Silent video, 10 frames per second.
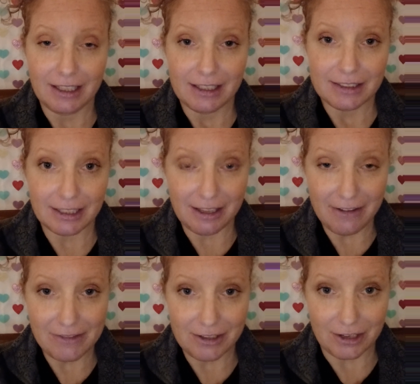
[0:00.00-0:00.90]
to
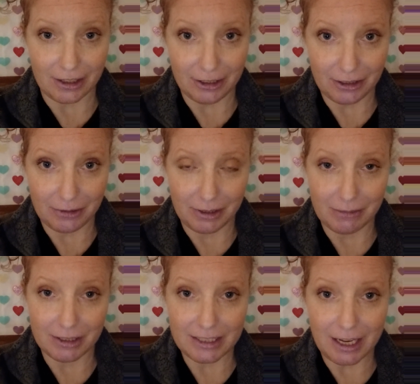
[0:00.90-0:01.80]
love each other. We
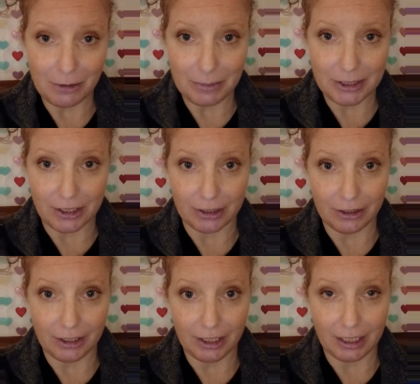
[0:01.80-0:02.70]
want to help each
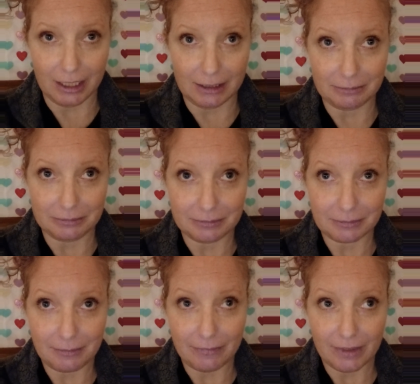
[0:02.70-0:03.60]
other.
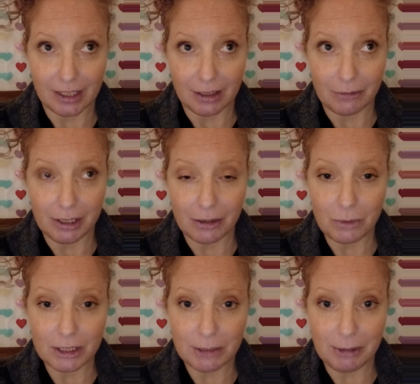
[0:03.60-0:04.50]
We don't
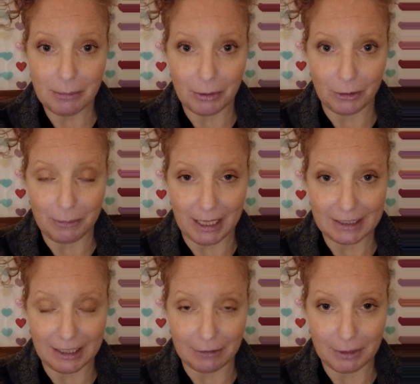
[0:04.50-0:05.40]
want to be pulled back
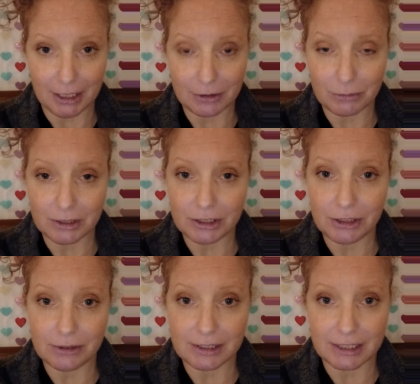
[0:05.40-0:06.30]
down because once
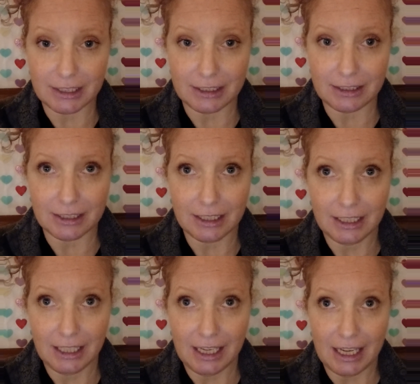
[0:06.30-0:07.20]
you ascend
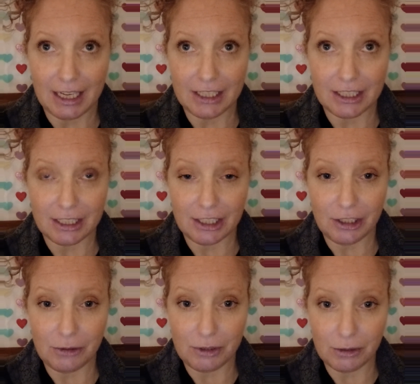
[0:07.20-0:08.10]
and
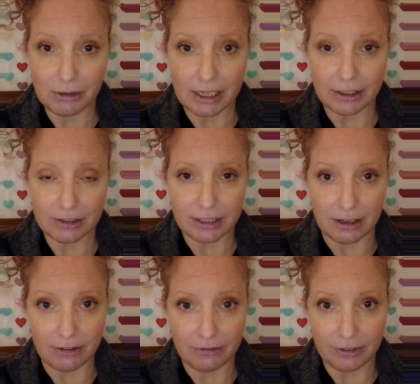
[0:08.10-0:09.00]
you do let
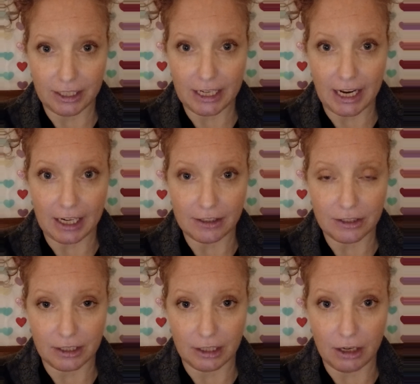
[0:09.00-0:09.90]
yourself engage
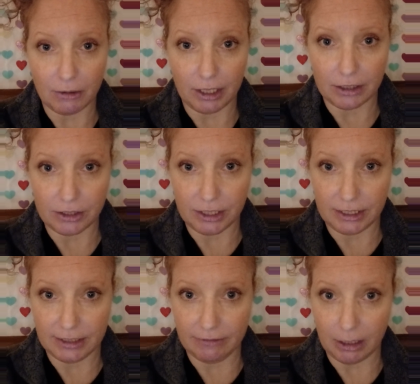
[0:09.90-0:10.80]
in lower
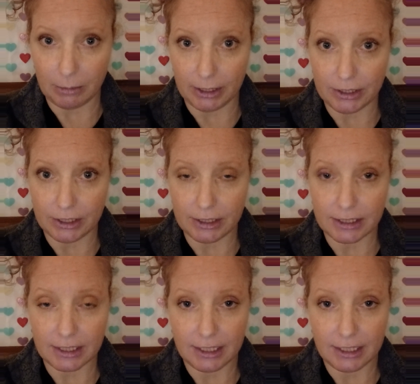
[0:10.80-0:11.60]
energies and vibrations,